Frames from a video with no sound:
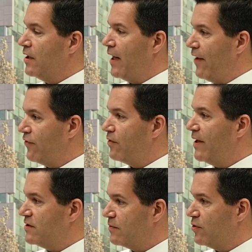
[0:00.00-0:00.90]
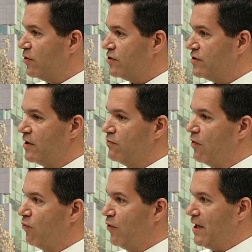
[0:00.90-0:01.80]
catheter-based approaches, and
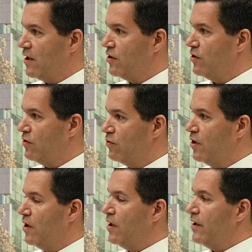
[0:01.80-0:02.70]
what we can do